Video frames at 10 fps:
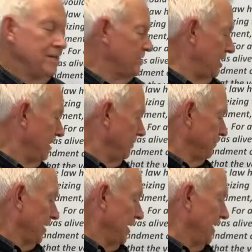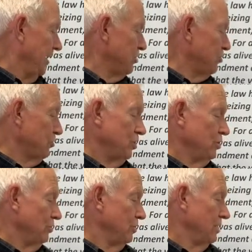See, it is
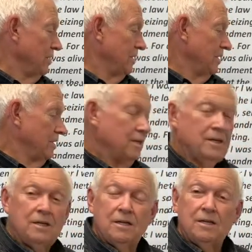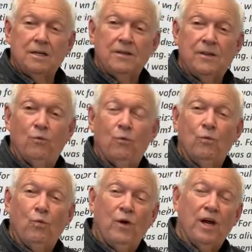true that
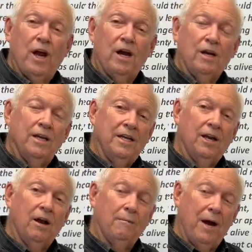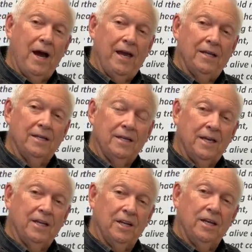we are in our mind
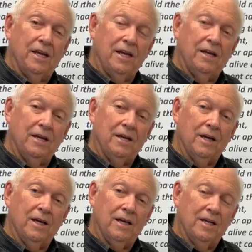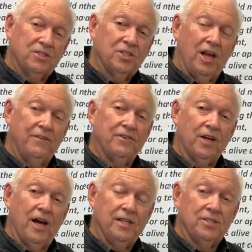in a slave to
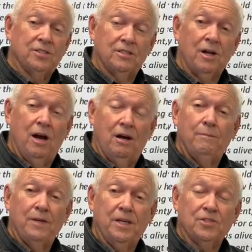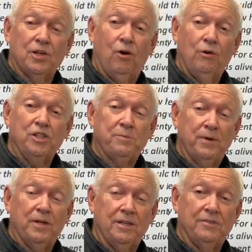God's law because the Holy
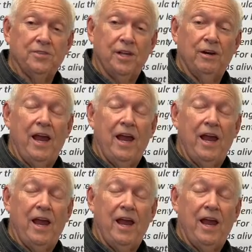Spirit lives there.